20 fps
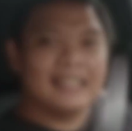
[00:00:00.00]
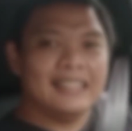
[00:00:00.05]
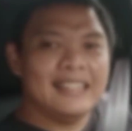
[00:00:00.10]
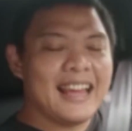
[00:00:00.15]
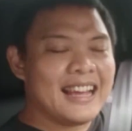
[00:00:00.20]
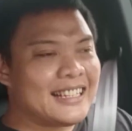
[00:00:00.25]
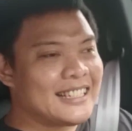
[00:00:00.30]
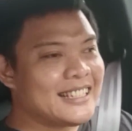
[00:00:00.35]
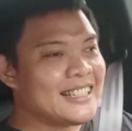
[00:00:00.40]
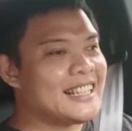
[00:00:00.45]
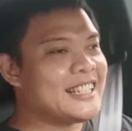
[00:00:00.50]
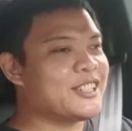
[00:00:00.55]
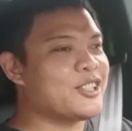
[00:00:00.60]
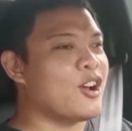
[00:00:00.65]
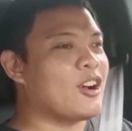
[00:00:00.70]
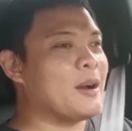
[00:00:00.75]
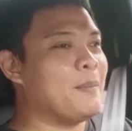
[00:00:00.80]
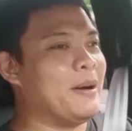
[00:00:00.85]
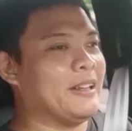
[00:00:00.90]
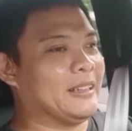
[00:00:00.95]
Next, let's
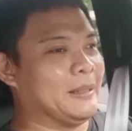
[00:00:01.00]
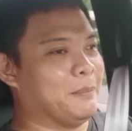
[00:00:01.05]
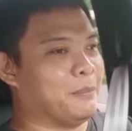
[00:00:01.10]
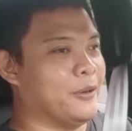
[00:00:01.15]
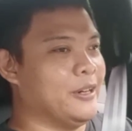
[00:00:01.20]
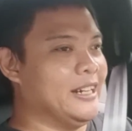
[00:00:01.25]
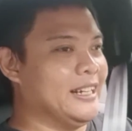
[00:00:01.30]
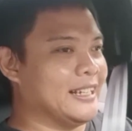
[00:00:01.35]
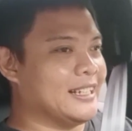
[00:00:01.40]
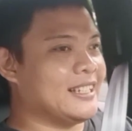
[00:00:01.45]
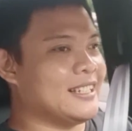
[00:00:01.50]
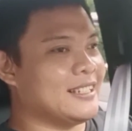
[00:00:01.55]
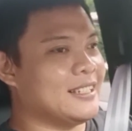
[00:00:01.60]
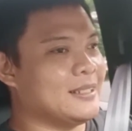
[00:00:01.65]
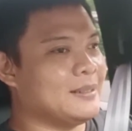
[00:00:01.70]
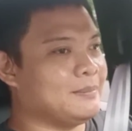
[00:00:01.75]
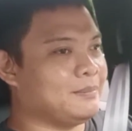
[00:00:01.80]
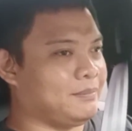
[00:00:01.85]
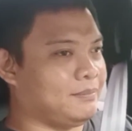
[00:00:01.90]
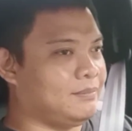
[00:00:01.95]
talk about the
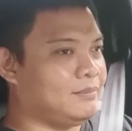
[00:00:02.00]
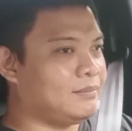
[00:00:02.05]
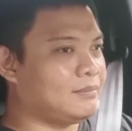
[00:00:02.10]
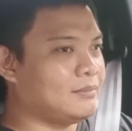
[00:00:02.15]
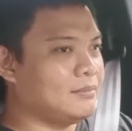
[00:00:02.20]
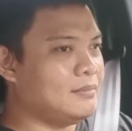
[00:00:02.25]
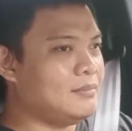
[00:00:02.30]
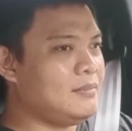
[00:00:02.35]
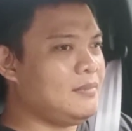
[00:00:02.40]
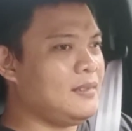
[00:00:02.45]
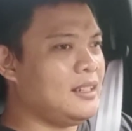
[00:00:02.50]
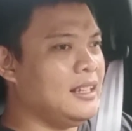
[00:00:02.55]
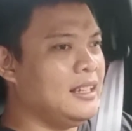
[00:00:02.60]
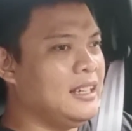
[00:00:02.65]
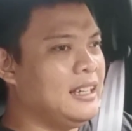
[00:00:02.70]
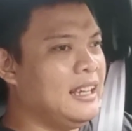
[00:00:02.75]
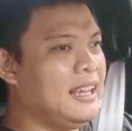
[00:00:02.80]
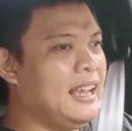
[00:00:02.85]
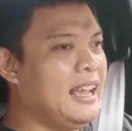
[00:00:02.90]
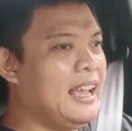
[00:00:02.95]
brakes.
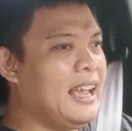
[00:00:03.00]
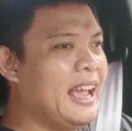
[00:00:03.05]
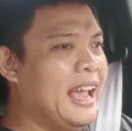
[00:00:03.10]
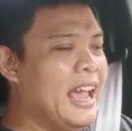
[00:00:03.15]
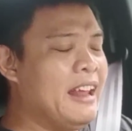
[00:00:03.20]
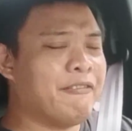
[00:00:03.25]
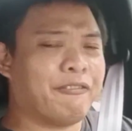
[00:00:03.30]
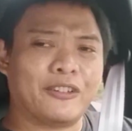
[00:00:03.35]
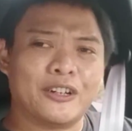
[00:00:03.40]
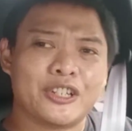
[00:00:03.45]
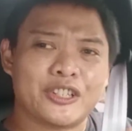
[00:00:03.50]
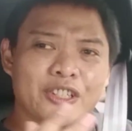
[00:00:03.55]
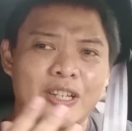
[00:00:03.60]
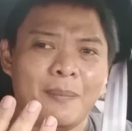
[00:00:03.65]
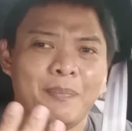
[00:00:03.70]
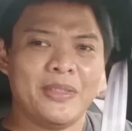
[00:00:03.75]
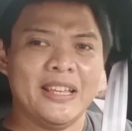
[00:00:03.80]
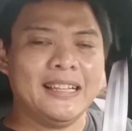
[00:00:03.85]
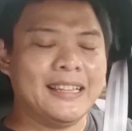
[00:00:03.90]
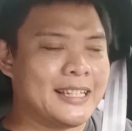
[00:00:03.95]
And for
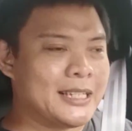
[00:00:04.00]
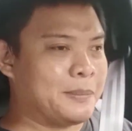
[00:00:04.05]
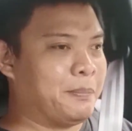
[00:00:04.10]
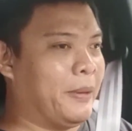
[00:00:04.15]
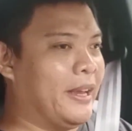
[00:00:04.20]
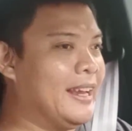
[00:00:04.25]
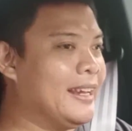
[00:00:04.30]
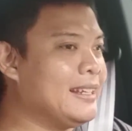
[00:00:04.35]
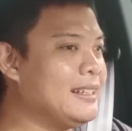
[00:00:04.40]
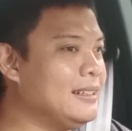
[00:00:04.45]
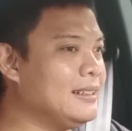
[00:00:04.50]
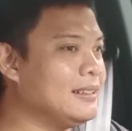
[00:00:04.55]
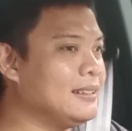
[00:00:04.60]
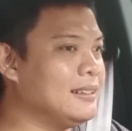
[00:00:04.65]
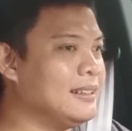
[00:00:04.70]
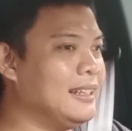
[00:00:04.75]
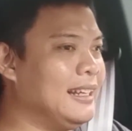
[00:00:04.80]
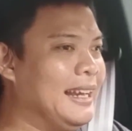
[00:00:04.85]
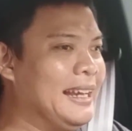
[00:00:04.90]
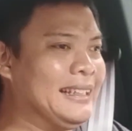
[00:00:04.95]
something this big,
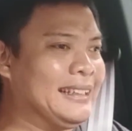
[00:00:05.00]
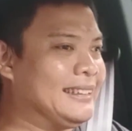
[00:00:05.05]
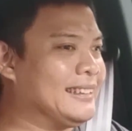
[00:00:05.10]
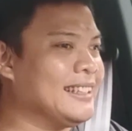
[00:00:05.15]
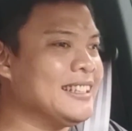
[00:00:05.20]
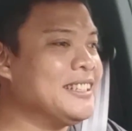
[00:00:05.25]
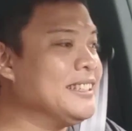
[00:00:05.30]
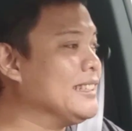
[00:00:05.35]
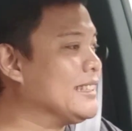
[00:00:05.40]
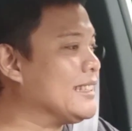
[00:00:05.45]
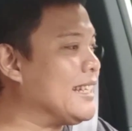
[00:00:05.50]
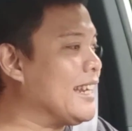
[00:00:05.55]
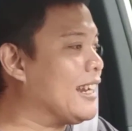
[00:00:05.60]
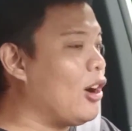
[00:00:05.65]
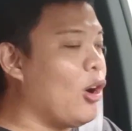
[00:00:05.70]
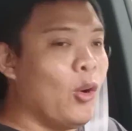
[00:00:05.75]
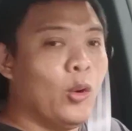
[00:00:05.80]
it doesn't take a